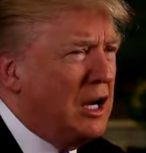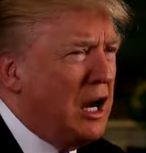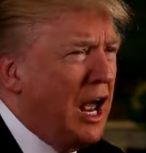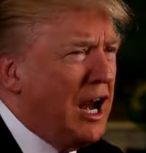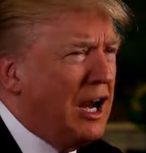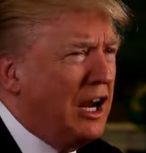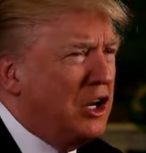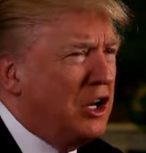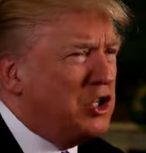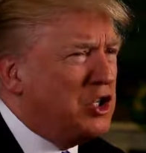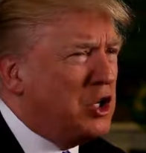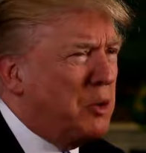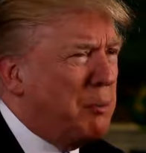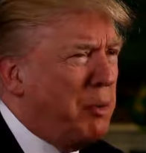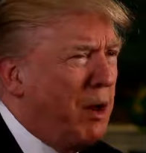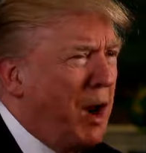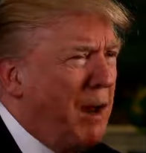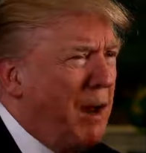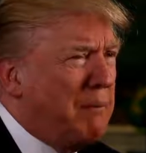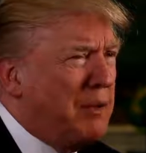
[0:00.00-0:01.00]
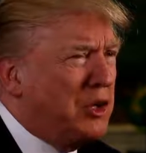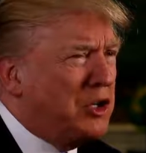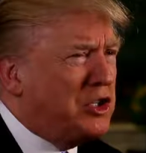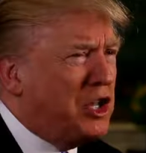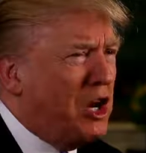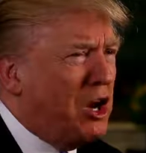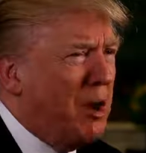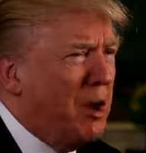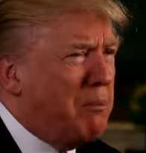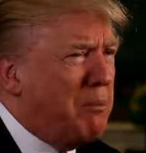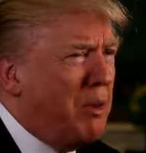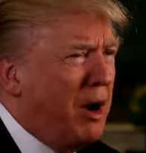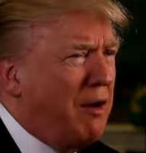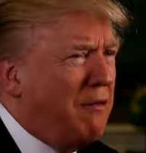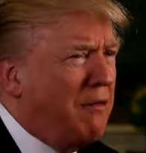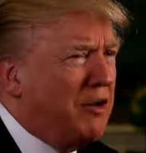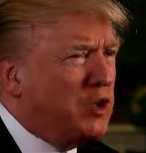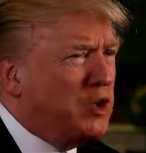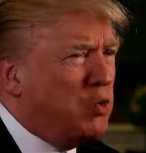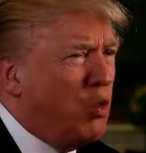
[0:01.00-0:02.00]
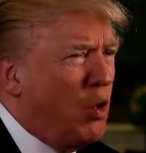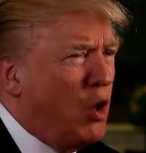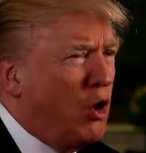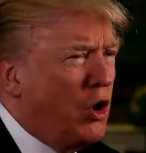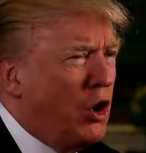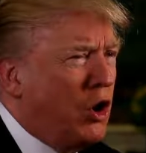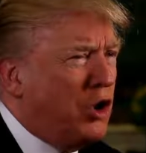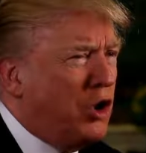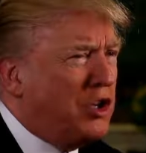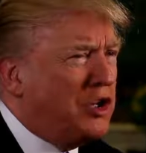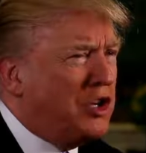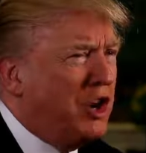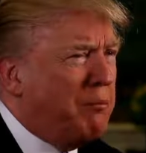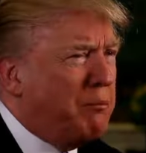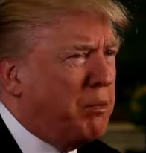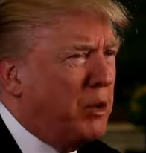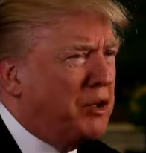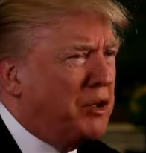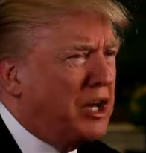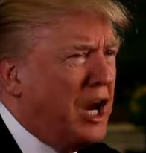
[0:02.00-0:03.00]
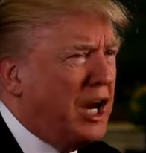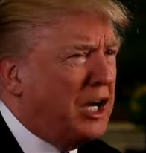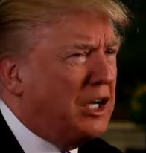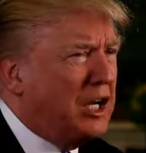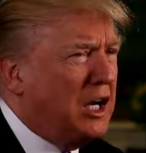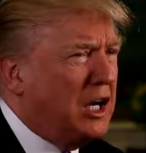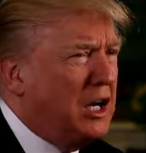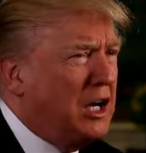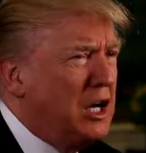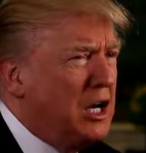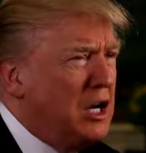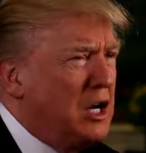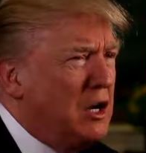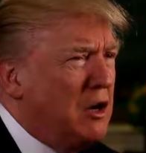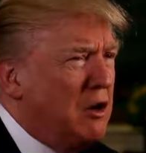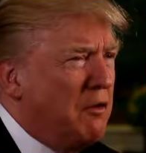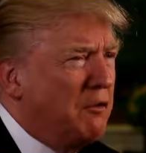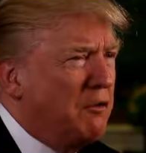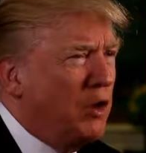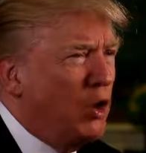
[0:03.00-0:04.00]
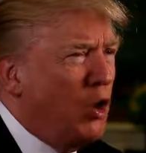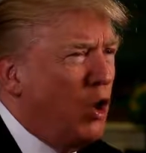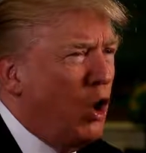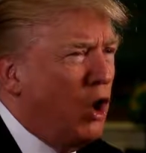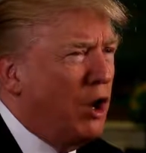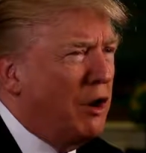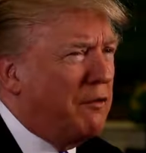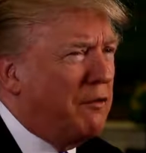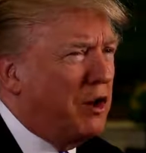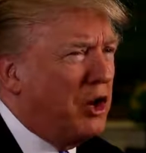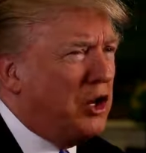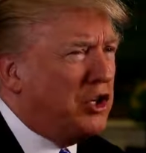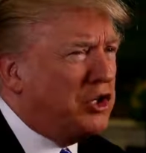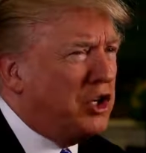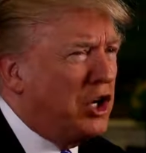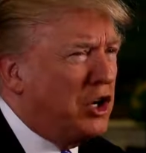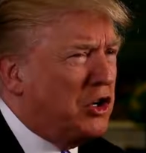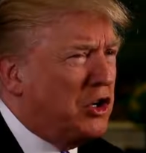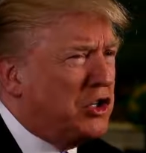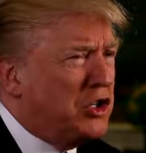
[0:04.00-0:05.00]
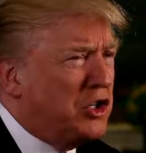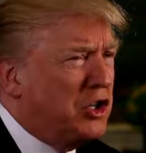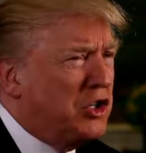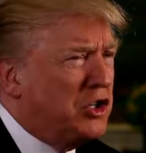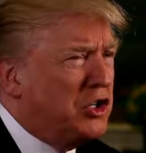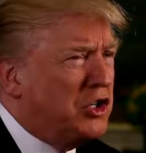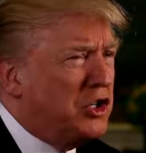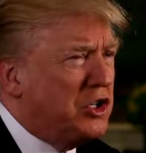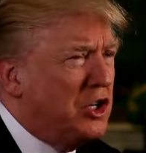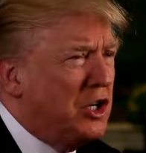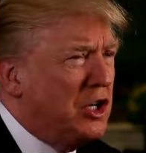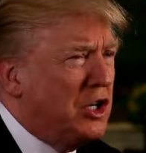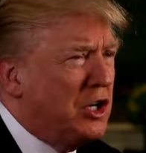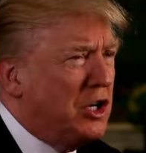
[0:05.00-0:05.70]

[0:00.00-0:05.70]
and it is the promise that our bravest warriors have protected for all of our citizens